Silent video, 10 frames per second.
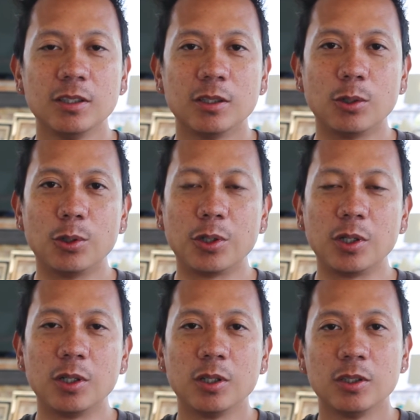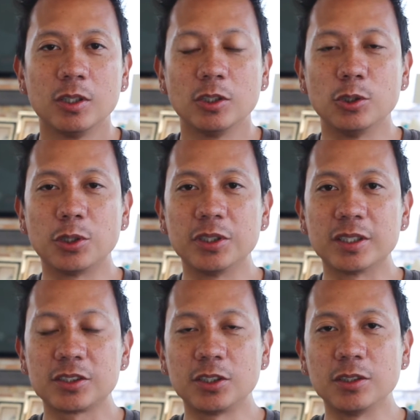or you're in a
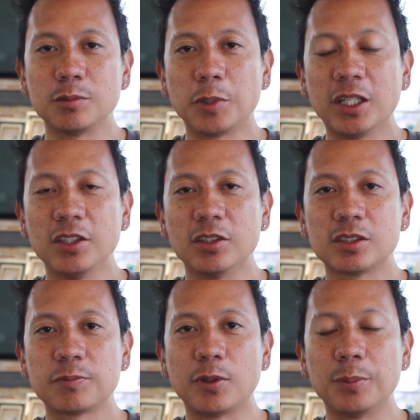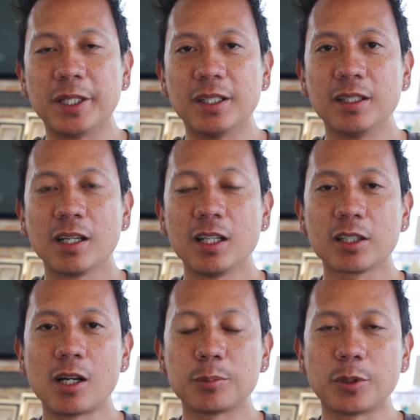certain radius from a
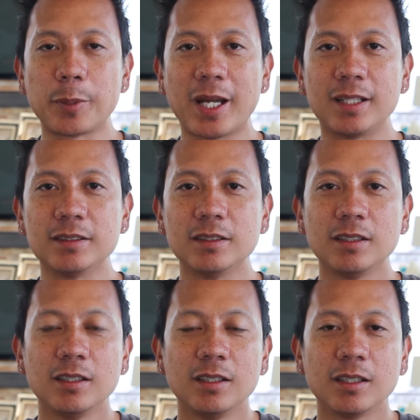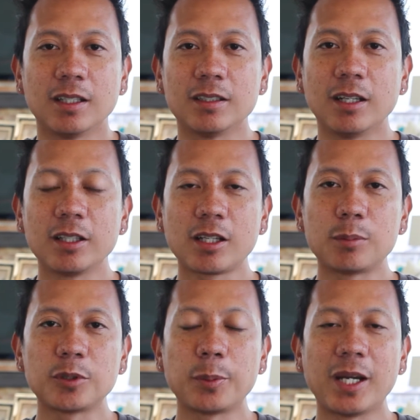helicopter pad. And
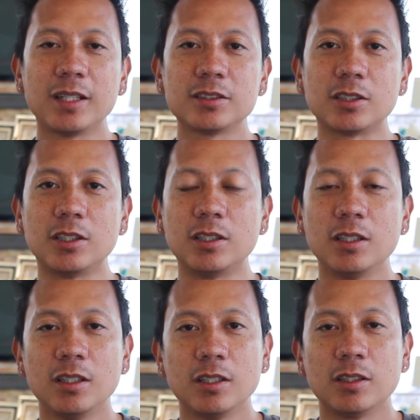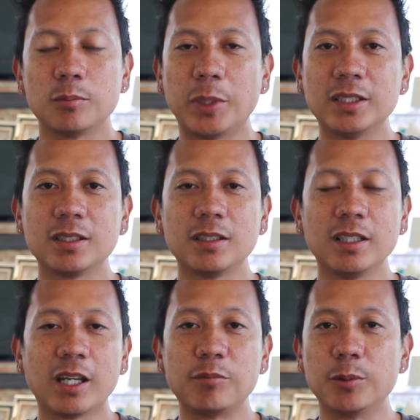helicopter pads are basically
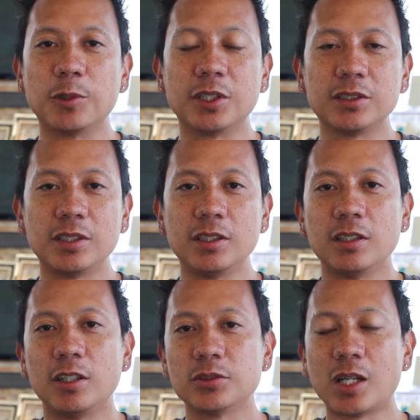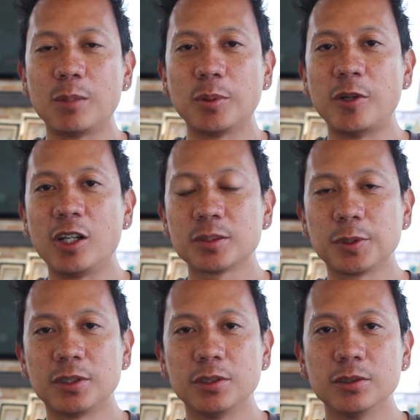everywhere. They're on top of
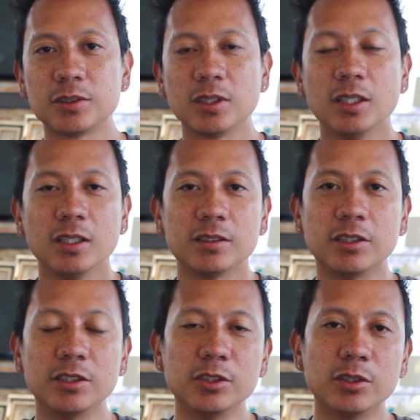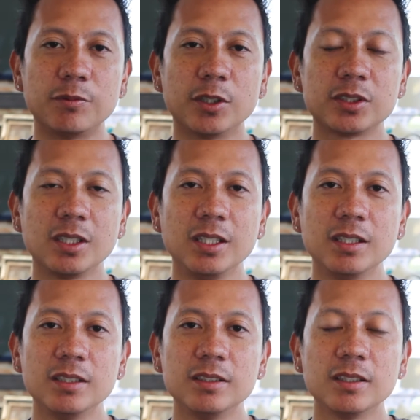hospitals, they're in
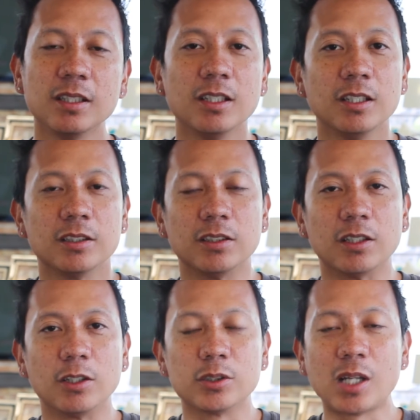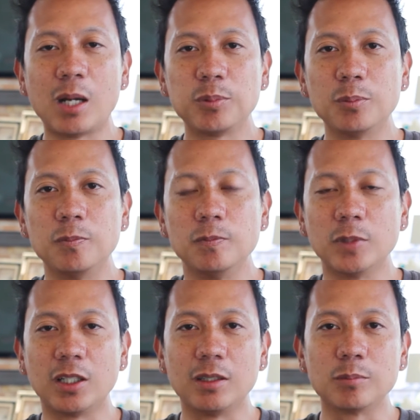universities, they're on top
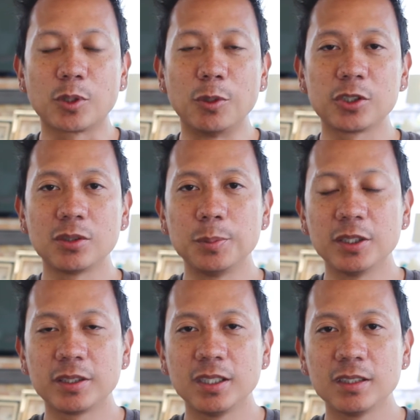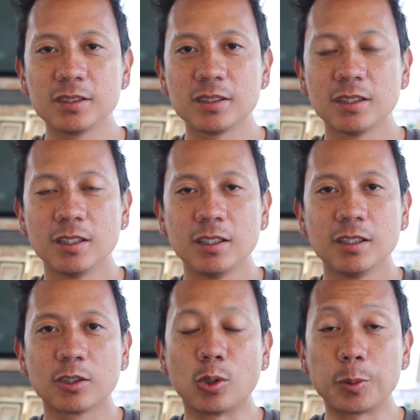of commercial buildings,
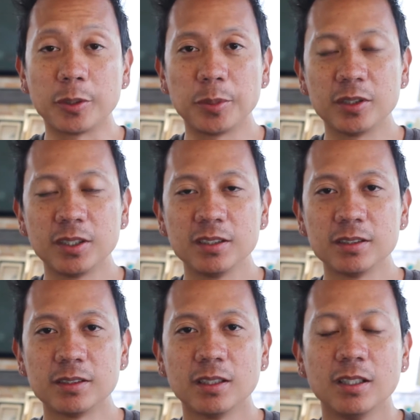corporate buildings,